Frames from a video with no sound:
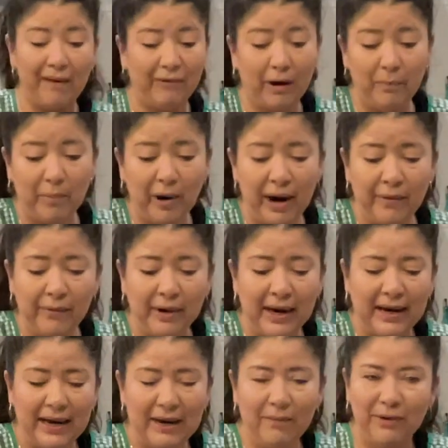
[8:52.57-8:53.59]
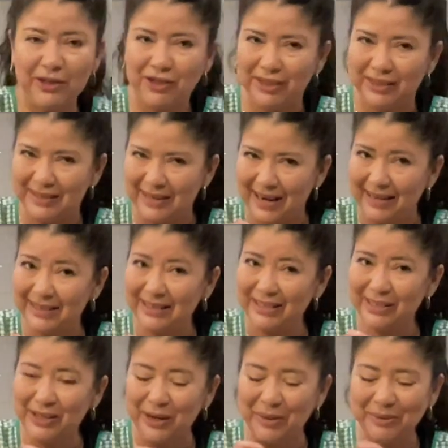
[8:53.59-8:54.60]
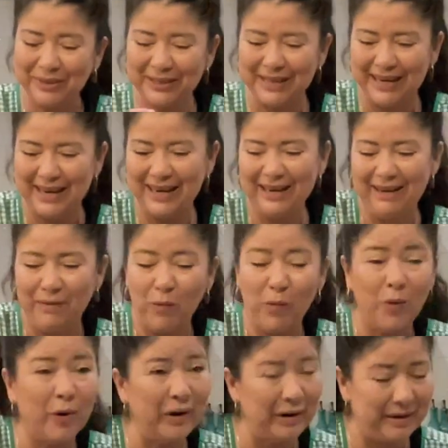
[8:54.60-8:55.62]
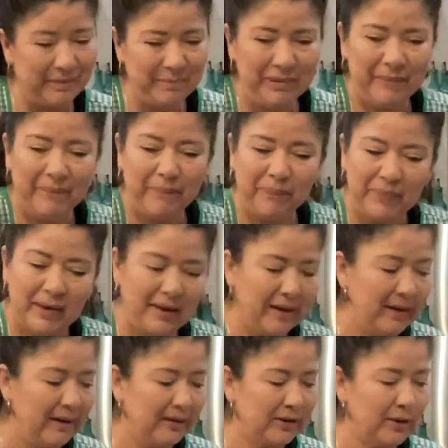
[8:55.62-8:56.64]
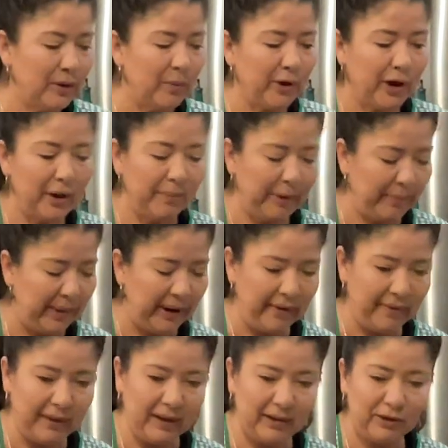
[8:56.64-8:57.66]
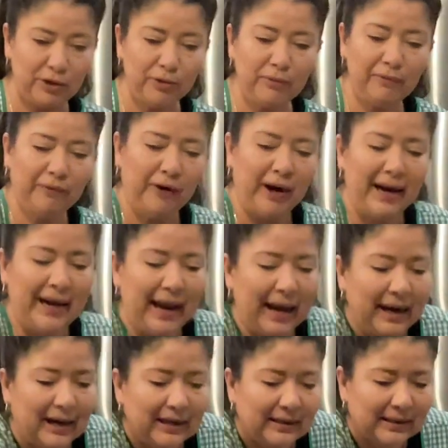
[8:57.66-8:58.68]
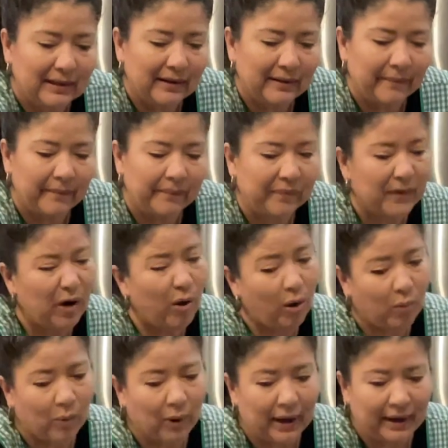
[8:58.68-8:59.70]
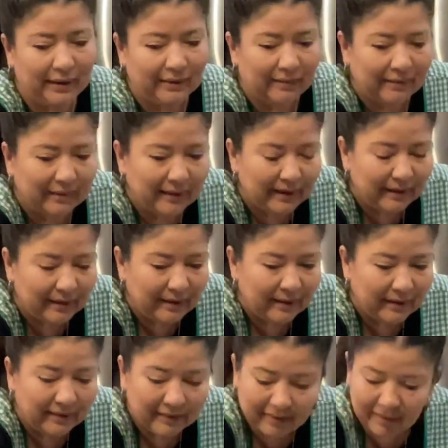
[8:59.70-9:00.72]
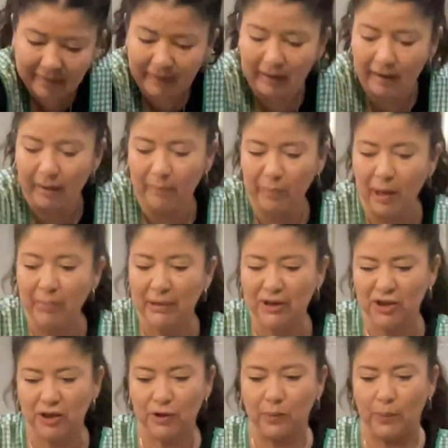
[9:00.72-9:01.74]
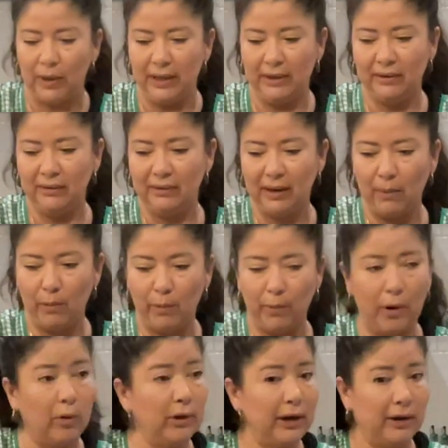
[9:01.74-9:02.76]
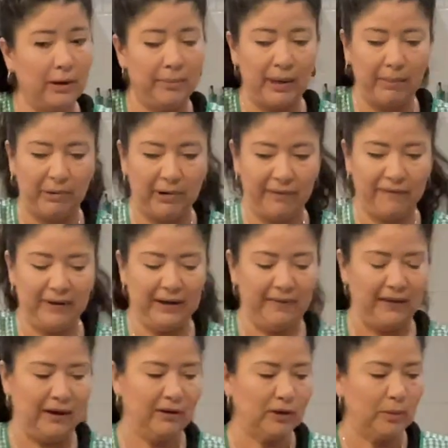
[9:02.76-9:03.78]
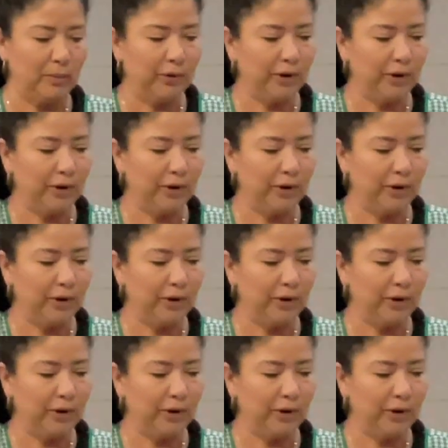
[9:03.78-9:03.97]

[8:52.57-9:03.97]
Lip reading: our bread ready, which is nice and toasty and warm. So we're gonna prepare the 2 fried eggs, or 1. Probably just 1 that we're only going to be able to fit in there. So we're